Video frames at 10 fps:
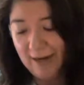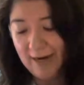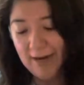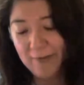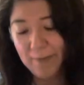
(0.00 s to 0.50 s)

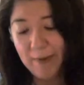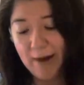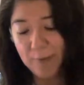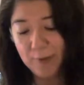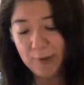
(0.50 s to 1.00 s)
I have the
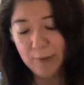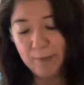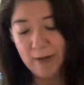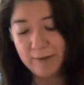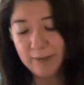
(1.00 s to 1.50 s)
power to
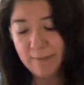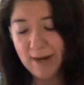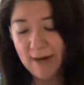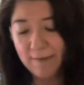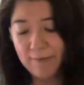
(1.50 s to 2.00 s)
bounce
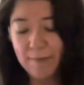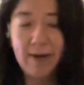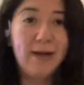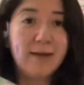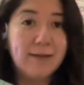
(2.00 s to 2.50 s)
back from
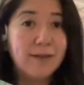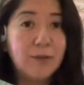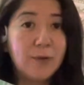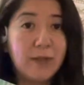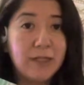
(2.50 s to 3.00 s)
any
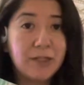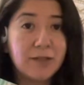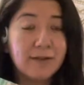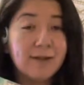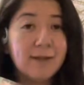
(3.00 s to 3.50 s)
situation.